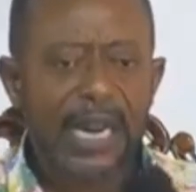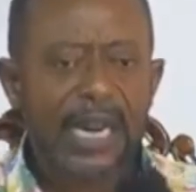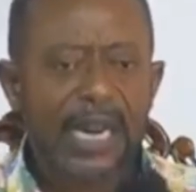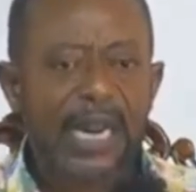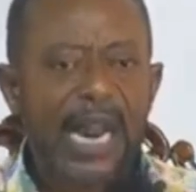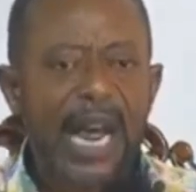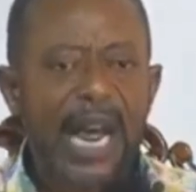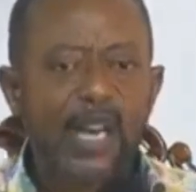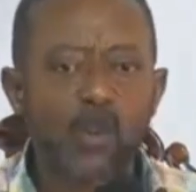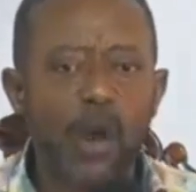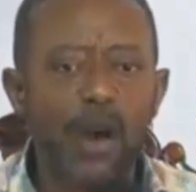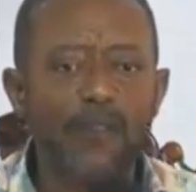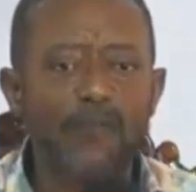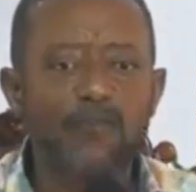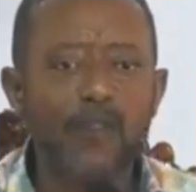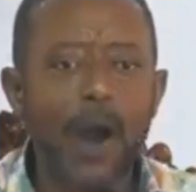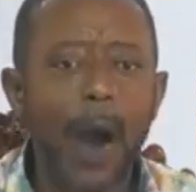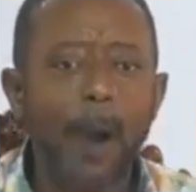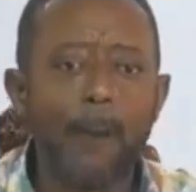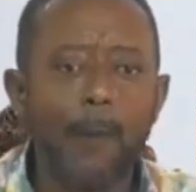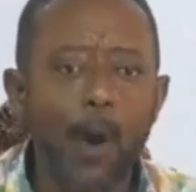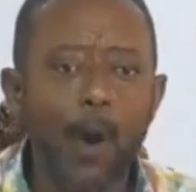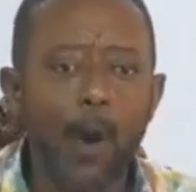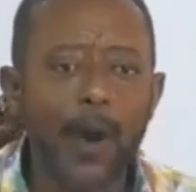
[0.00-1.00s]
Now, so for
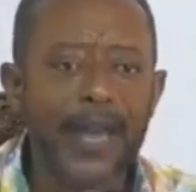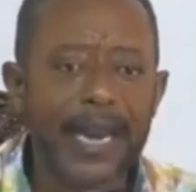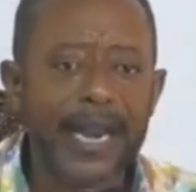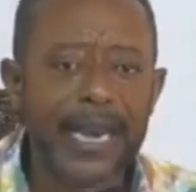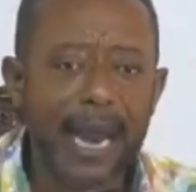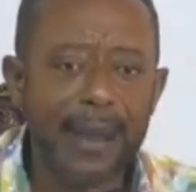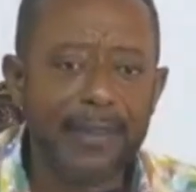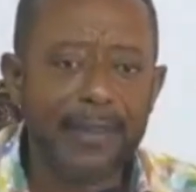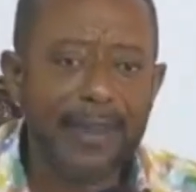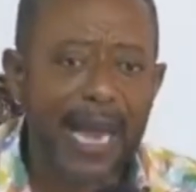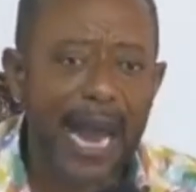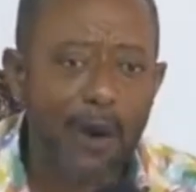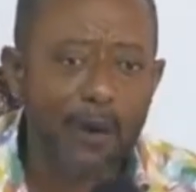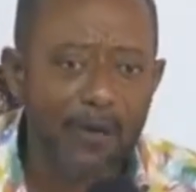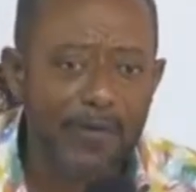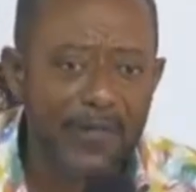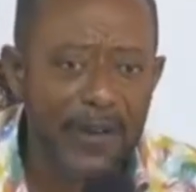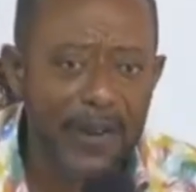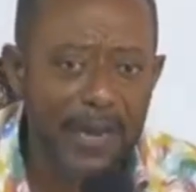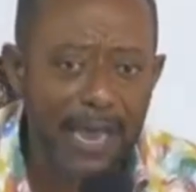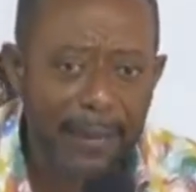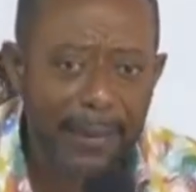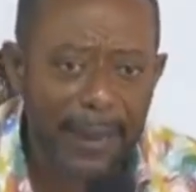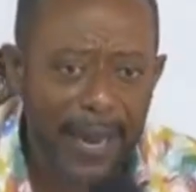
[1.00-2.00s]
a boy, he did be a
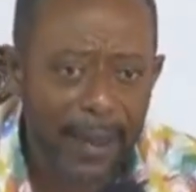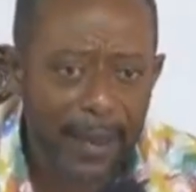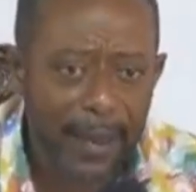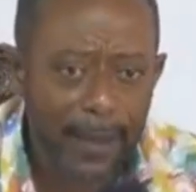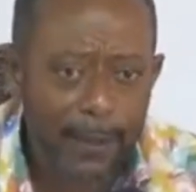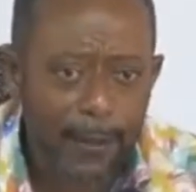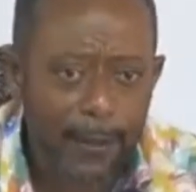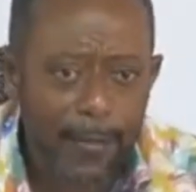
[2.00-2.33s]
free name.